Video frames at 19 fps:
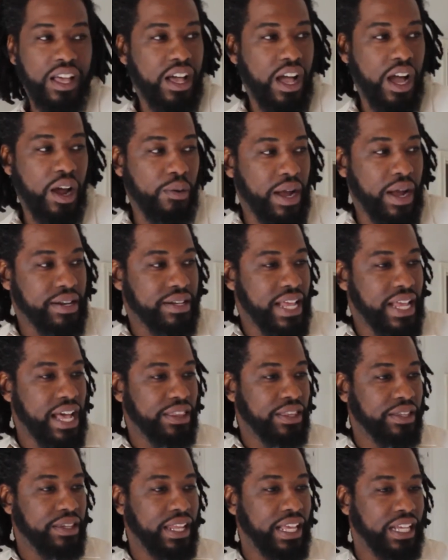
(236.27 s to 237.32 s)
Alright, now
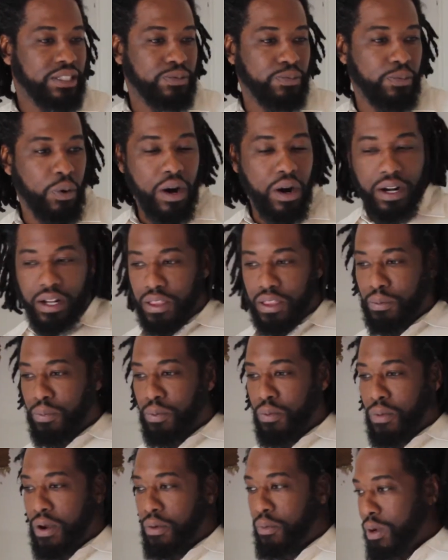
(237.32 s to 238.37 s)
the next part of the
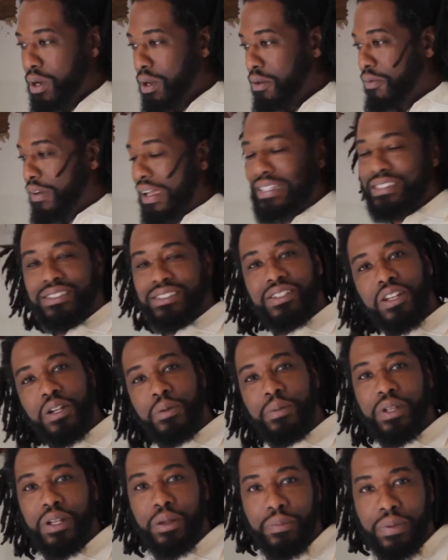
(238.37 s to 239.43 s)
renovation is going to be the